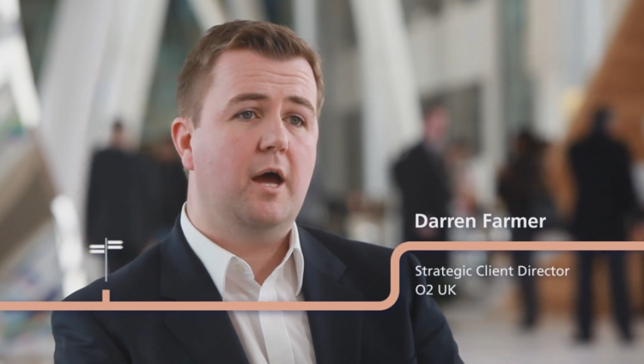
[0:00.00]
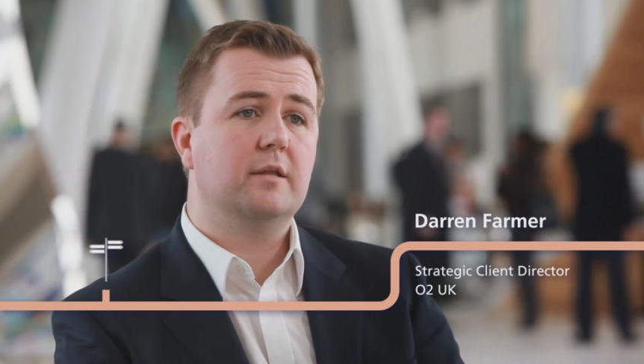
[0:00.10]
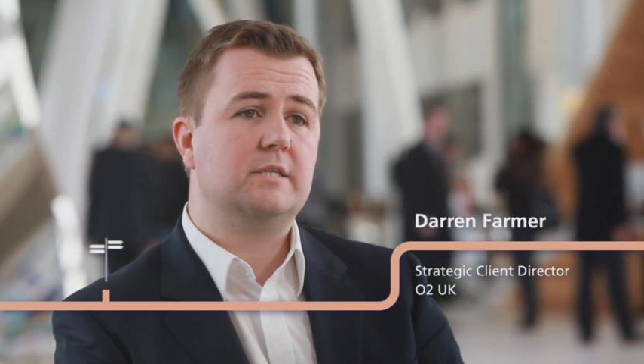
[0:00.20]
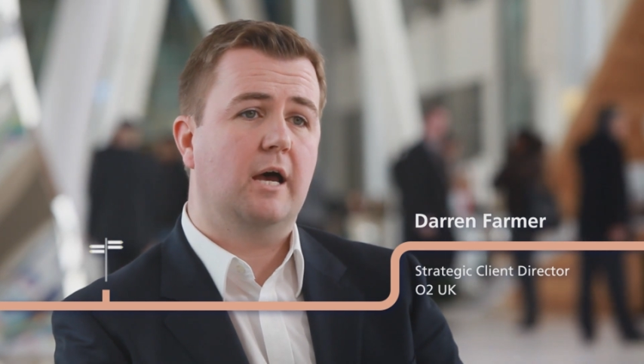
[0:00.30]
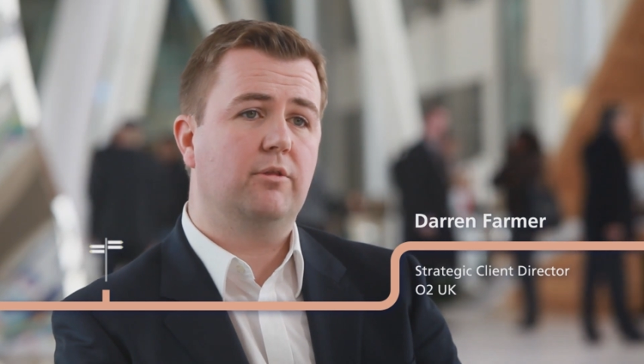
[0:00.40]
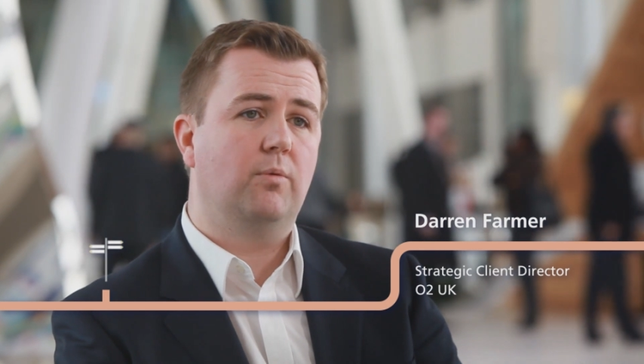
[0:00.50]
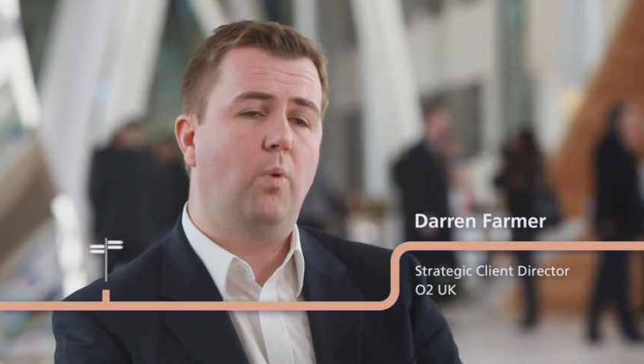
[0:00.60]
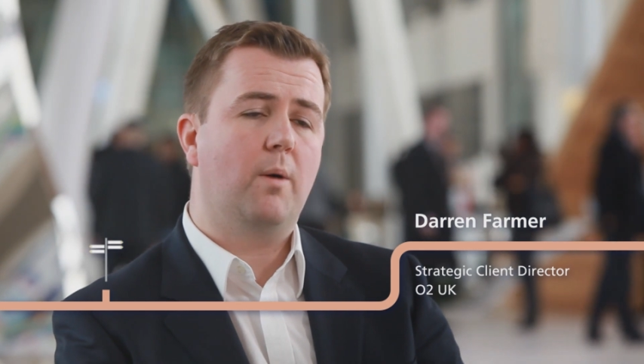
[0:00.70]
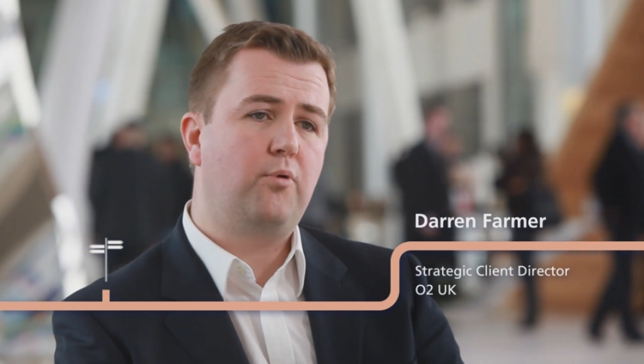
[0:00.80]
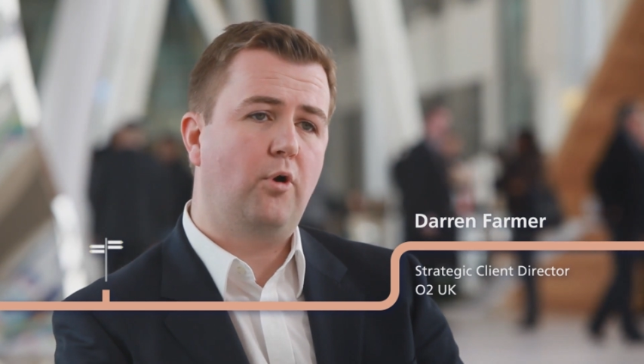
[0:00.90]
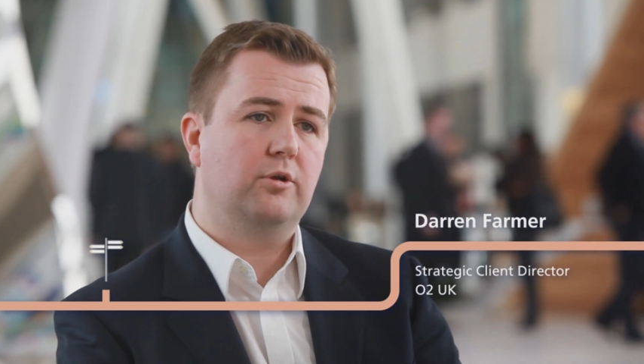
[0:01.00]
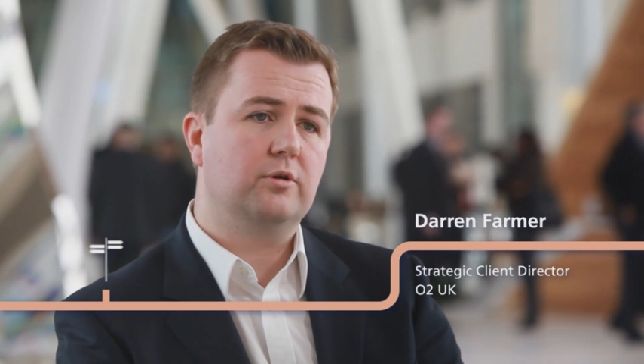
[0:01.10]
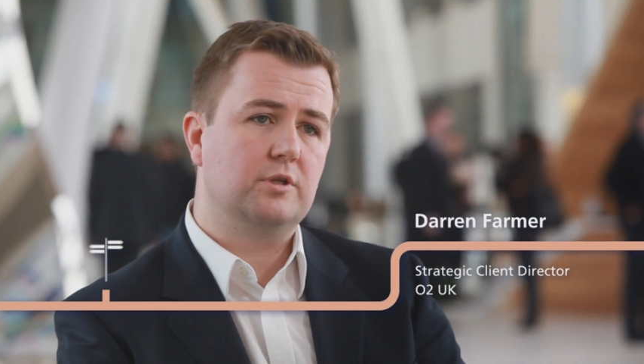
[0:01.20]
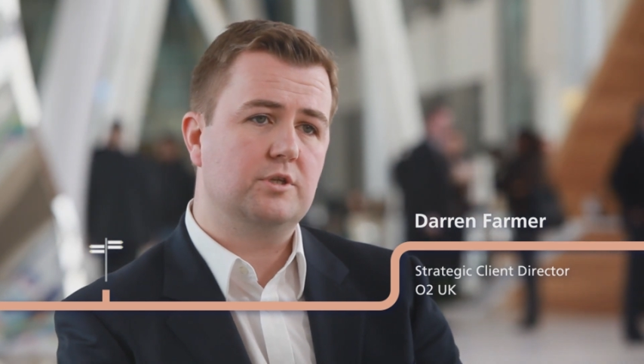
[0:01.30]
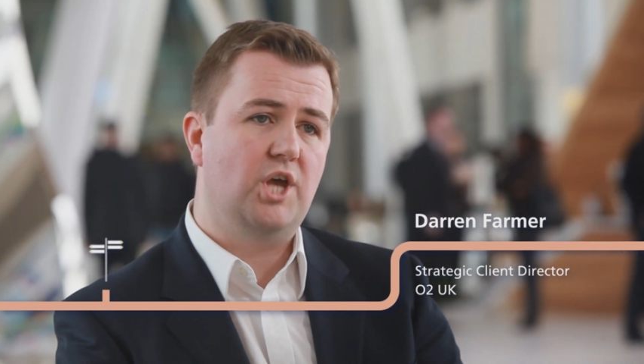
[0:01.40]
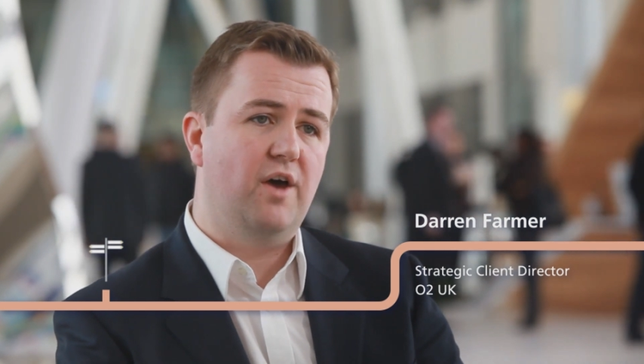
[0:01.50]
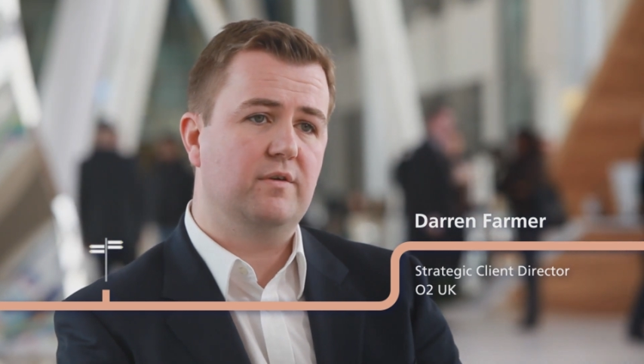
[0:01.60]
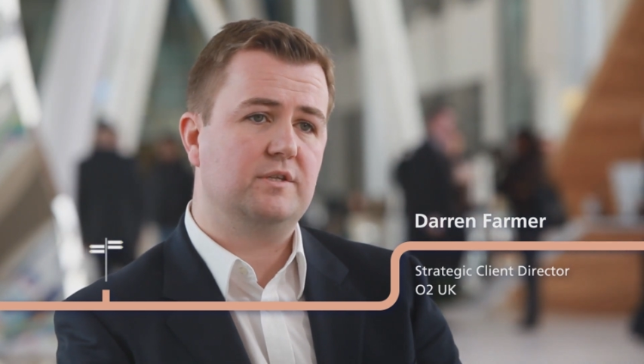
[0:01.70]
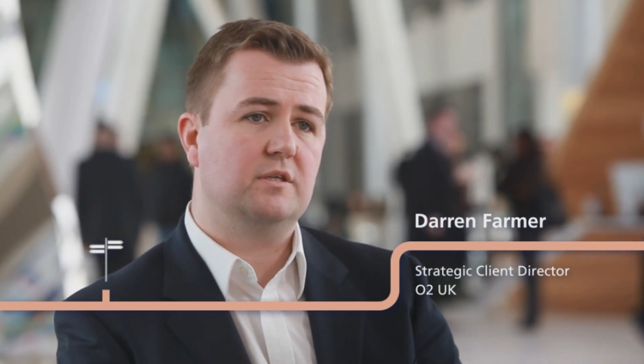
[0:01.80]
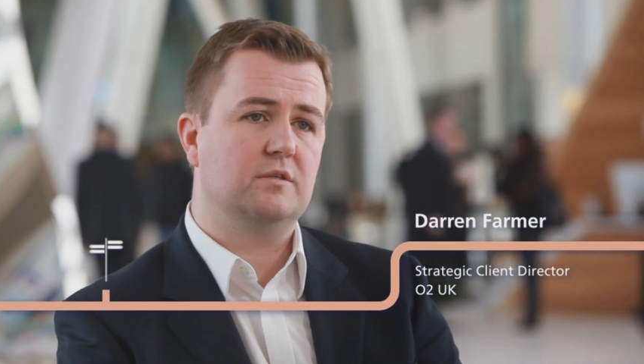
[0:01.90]
and tell them what products and
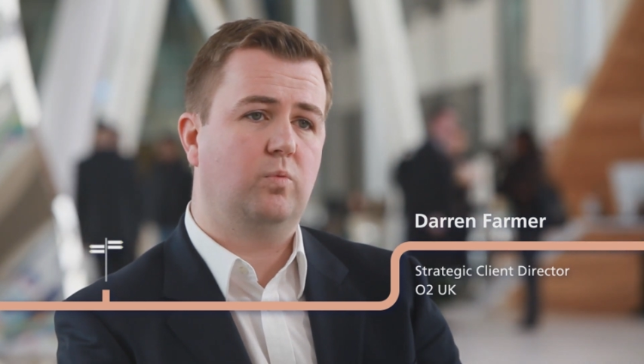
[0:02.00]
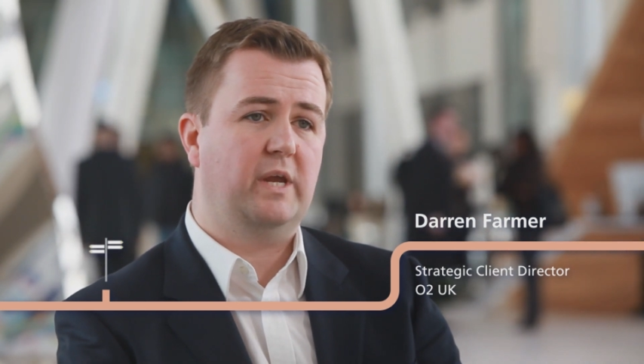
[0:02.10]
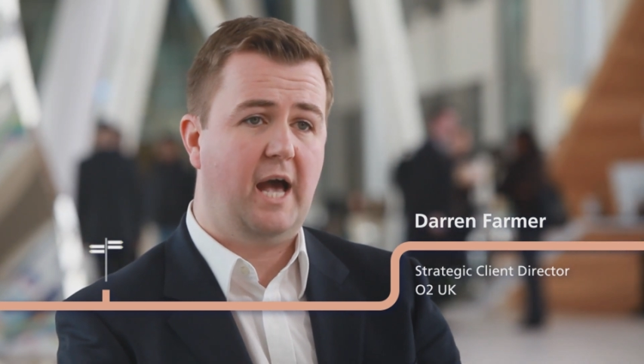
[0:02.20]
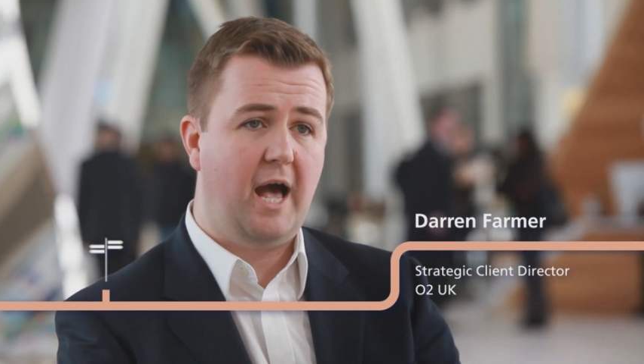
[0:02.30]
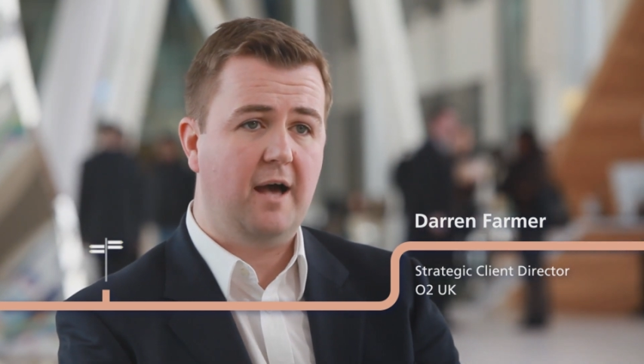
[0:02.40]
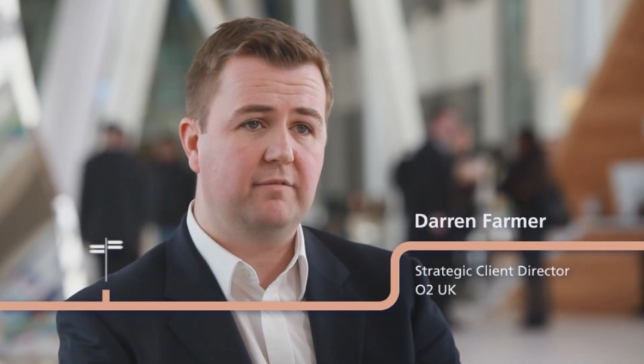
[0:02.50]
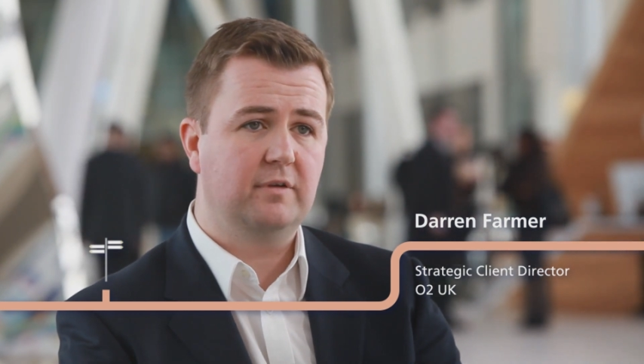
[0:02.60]
services we have,